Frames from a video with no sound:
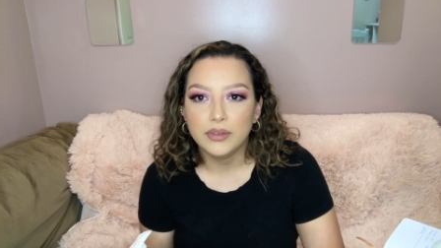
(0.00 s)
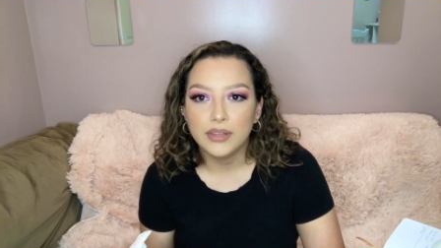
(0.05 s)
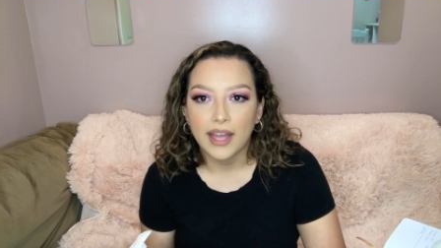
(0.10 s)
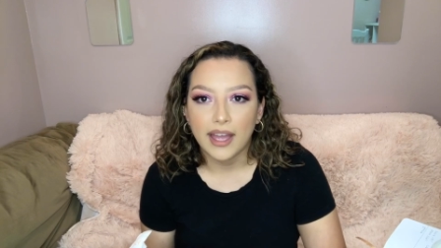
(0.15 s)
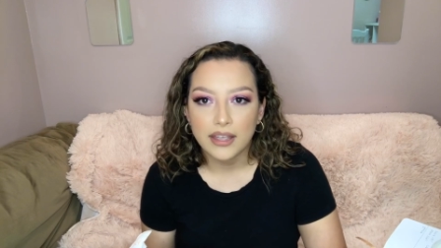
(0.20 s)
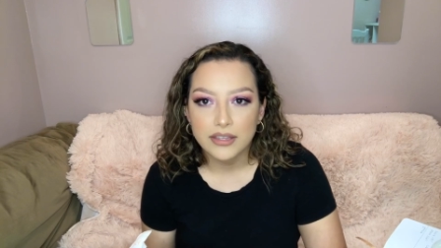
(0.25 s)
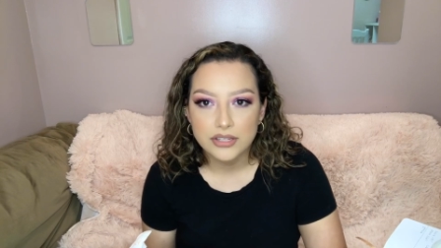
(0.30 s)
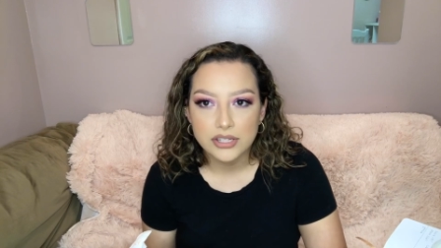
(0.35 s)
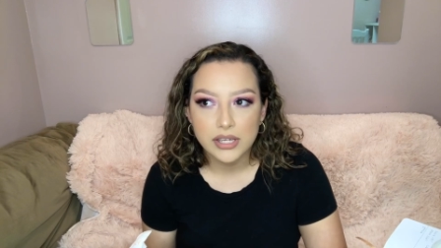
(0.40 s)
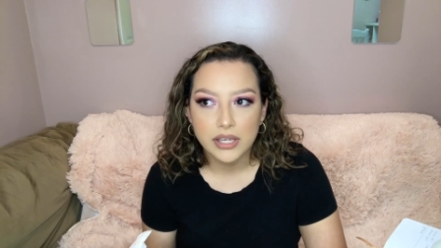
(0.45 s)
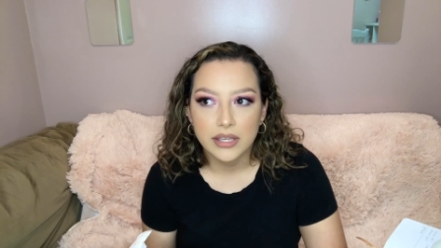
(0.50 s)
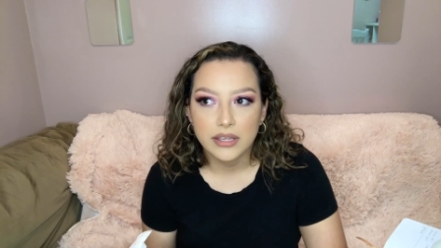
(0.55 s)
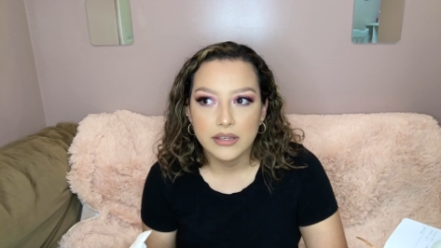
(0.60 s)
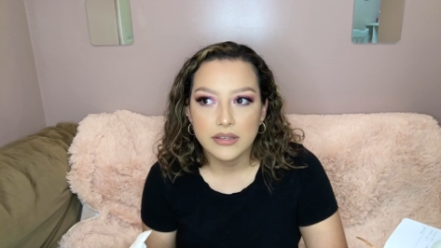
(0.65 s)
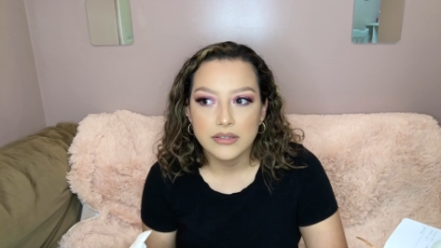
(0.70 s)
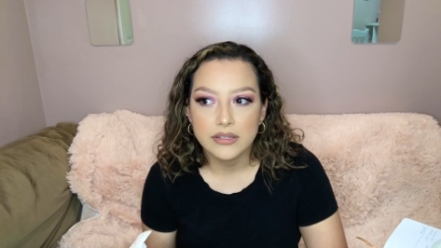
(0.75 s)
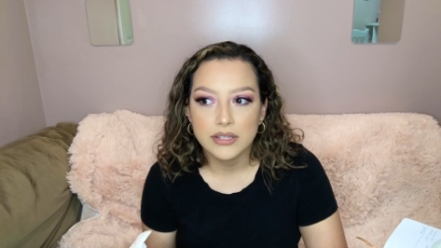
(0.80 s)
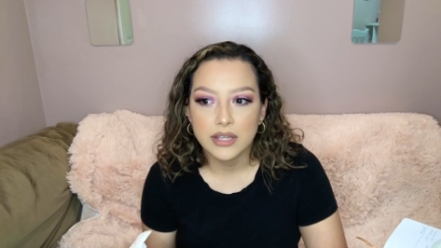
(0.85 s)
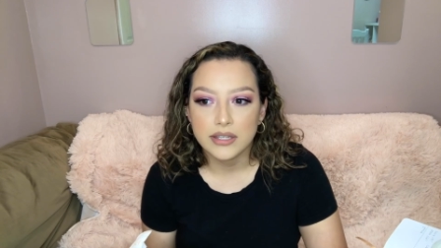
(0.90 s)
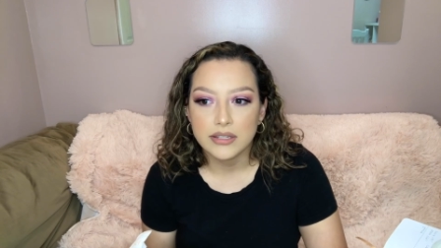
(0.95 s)
that
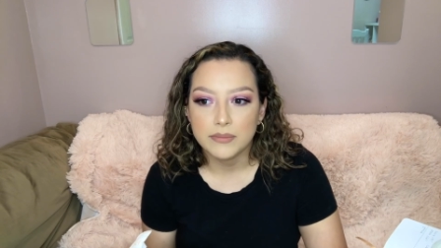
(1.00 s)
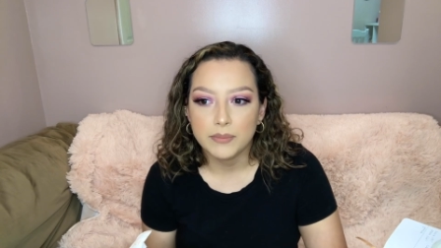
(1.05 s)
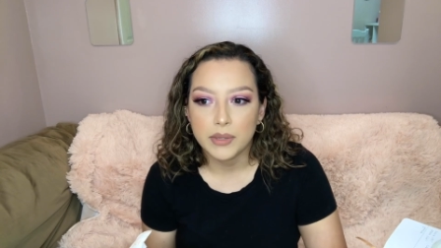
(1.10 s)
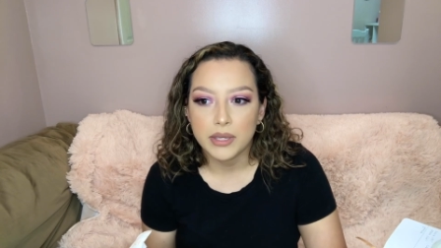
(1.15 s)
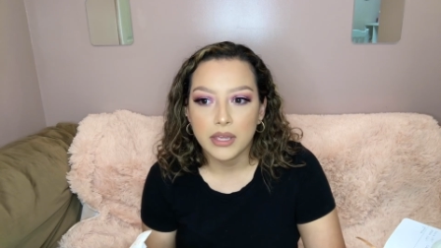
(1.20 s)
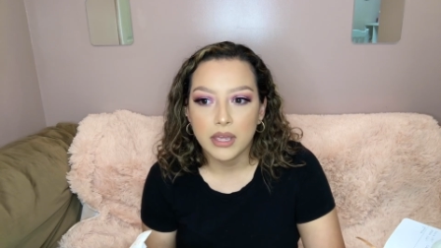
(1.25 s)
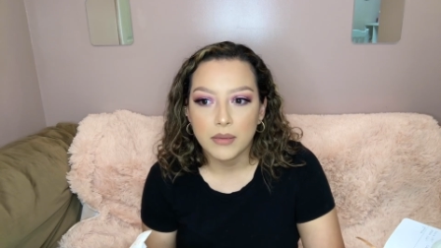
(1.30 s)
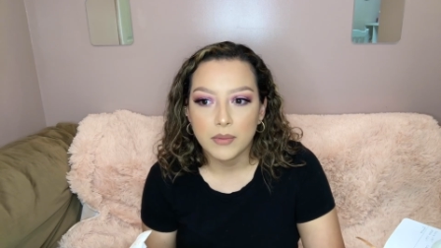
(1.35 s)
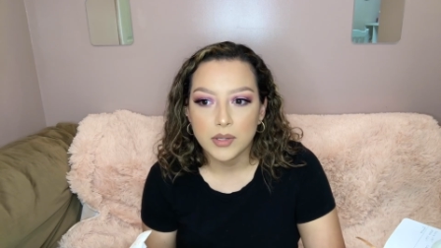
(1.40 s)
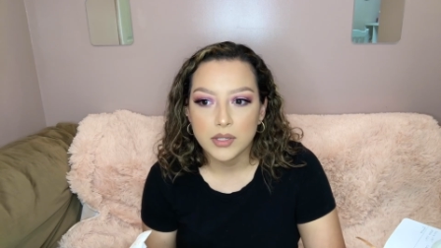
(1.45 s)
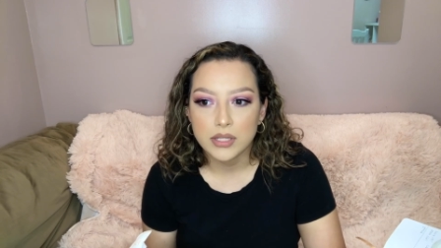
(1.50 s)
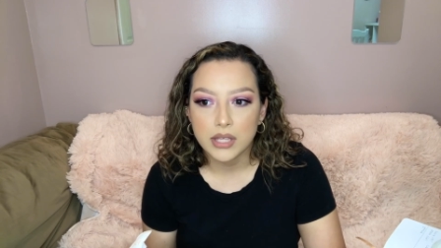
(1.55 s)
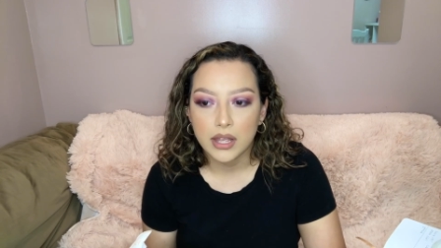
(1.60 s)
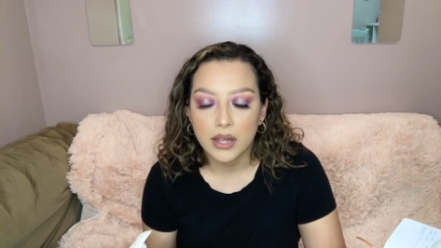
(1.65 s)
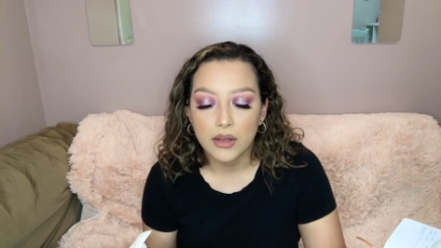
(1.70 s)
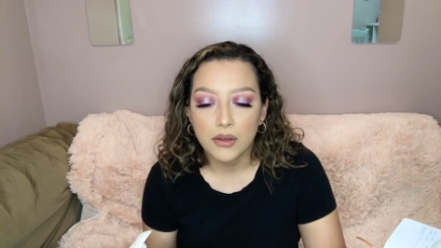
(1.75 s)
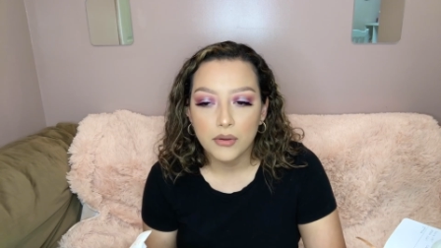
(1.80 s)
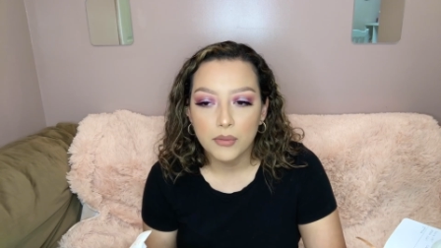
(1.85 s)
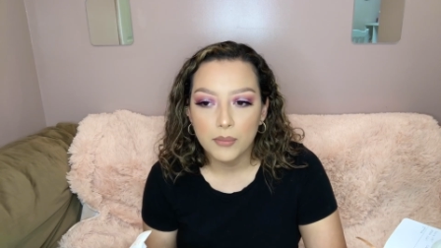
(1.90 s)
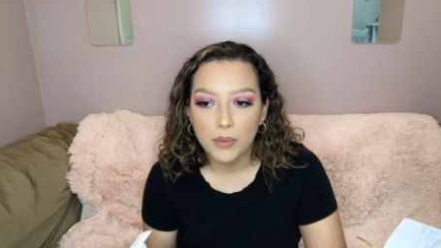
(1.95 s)
changed. I became a
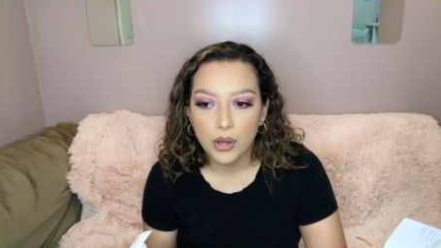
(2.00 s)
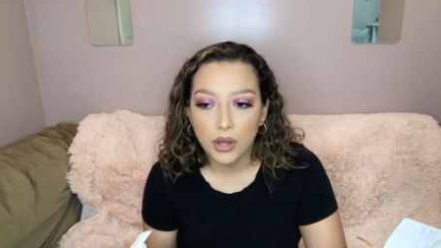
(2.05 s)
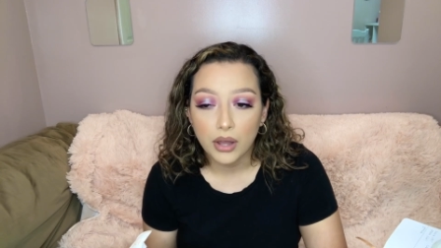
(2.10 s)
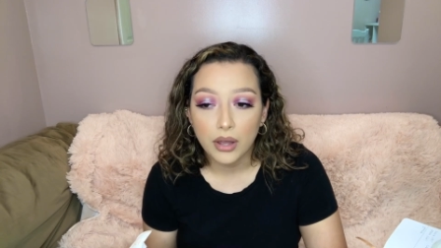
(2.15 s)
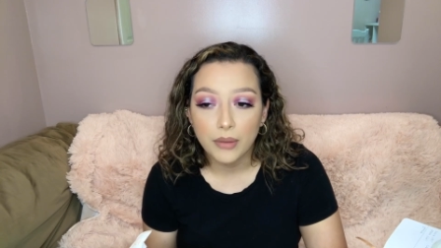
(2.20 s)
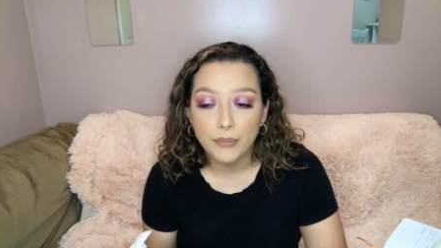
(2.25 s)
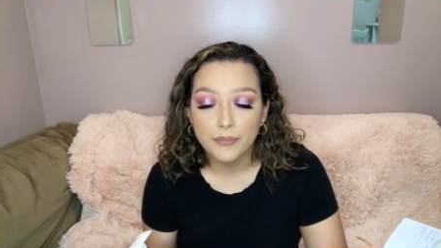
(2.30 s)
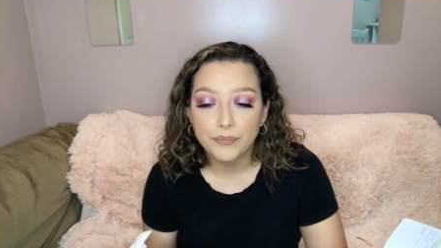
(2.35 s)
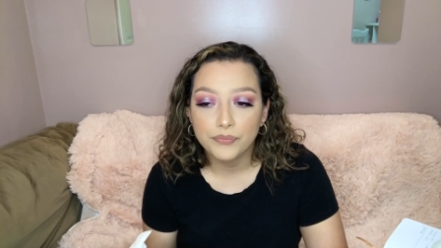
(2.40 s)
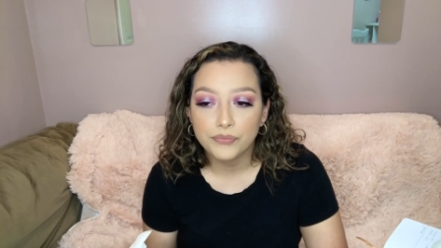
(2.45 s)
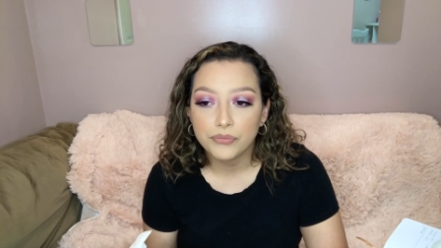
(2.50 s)
stay-at-home mom,